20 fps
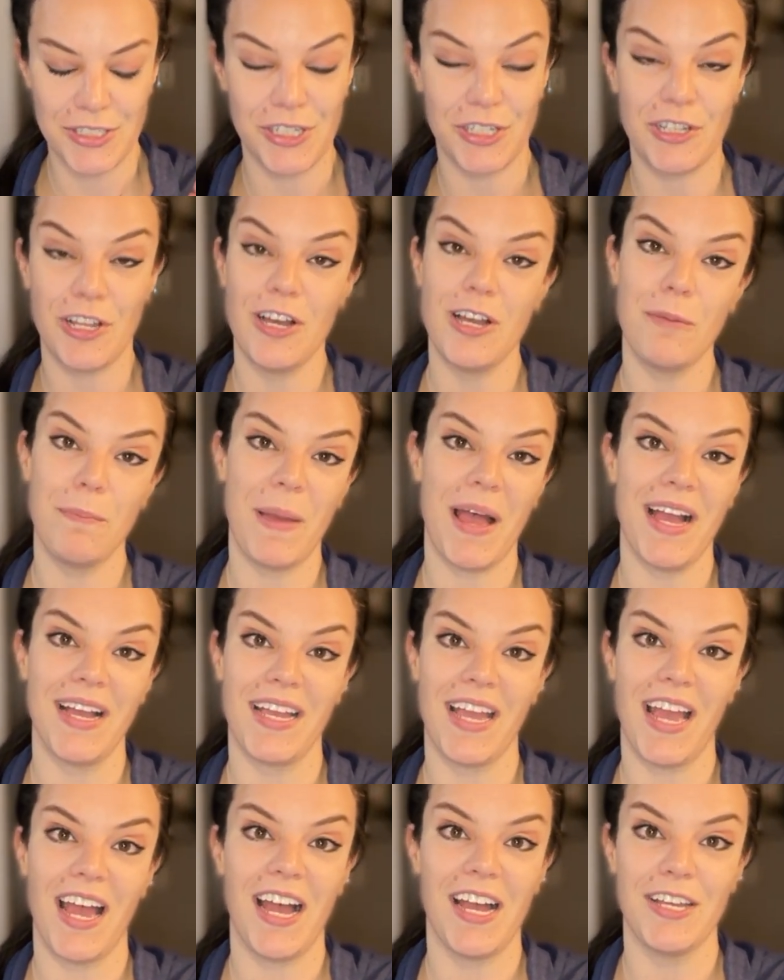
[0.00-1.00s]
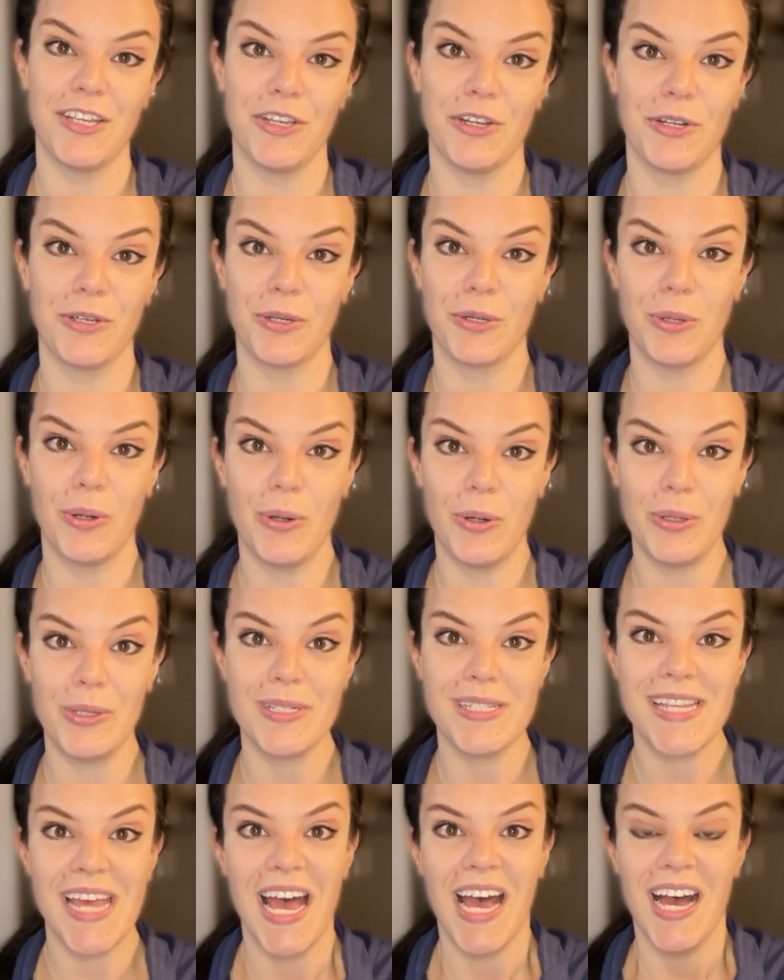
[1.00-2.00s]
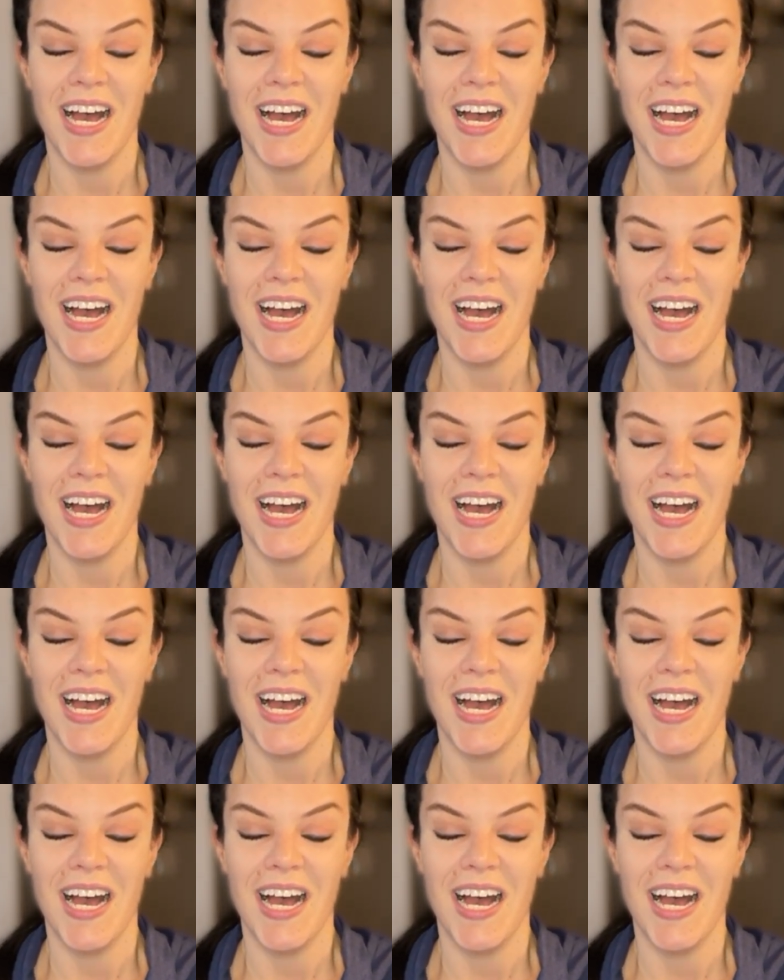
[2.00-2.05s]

to look back at your goals.